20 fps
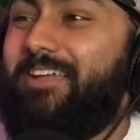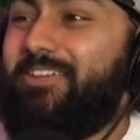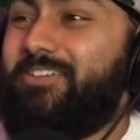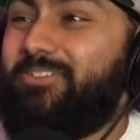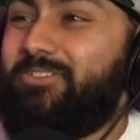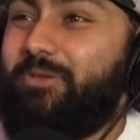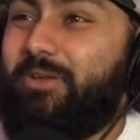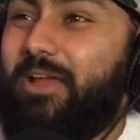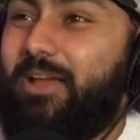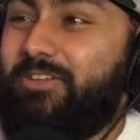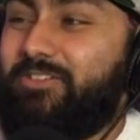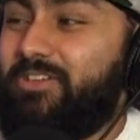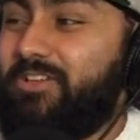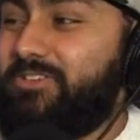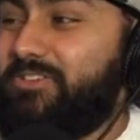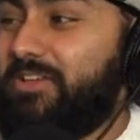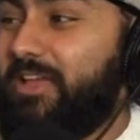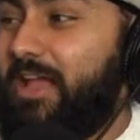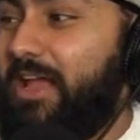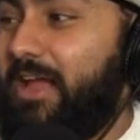so we got
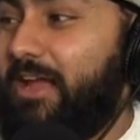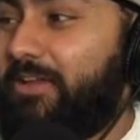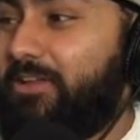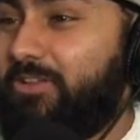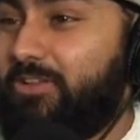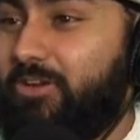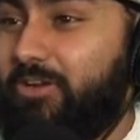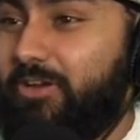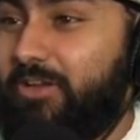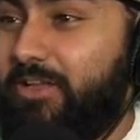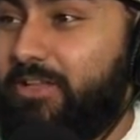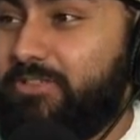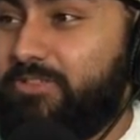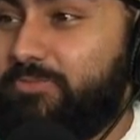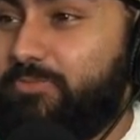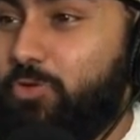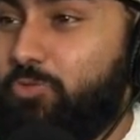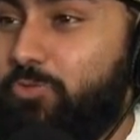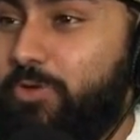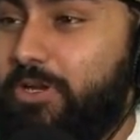Jessica Aguilar
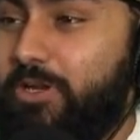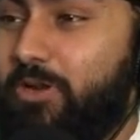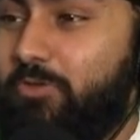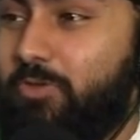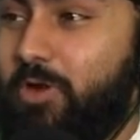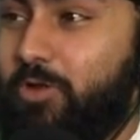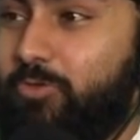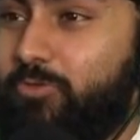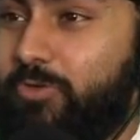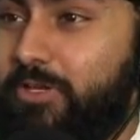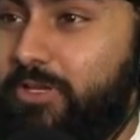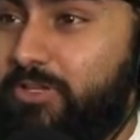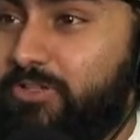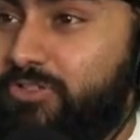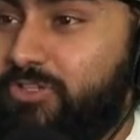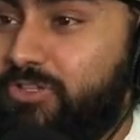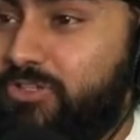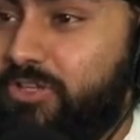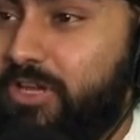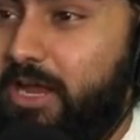against Marina Rodriguez.
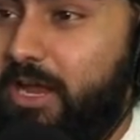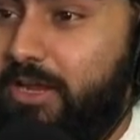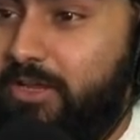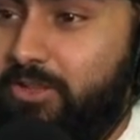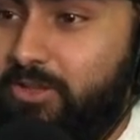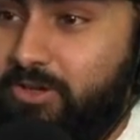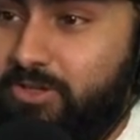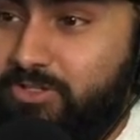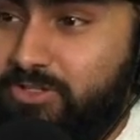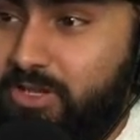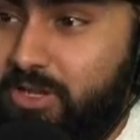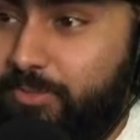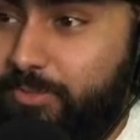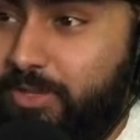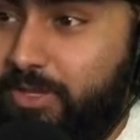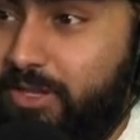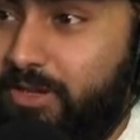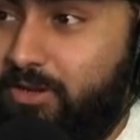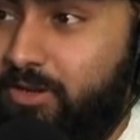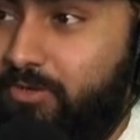Jessica Aguilar is
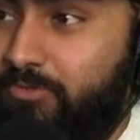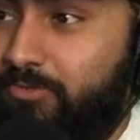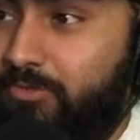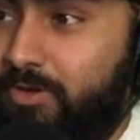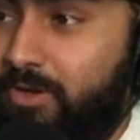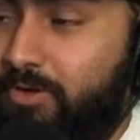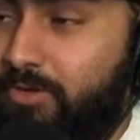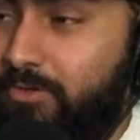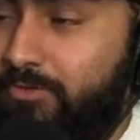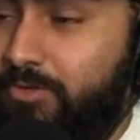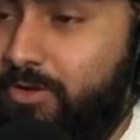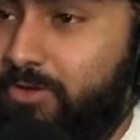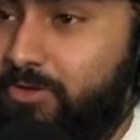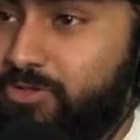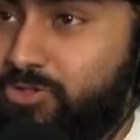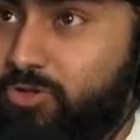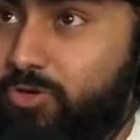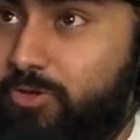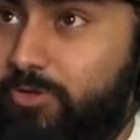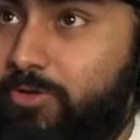coming in on very, very
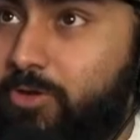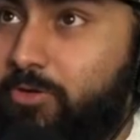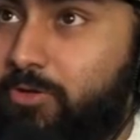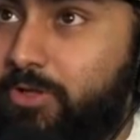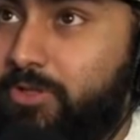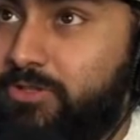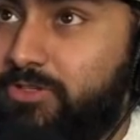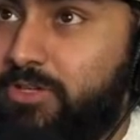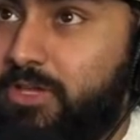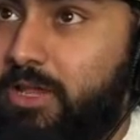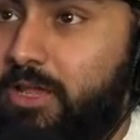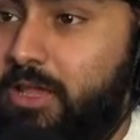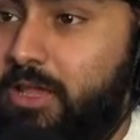short notice.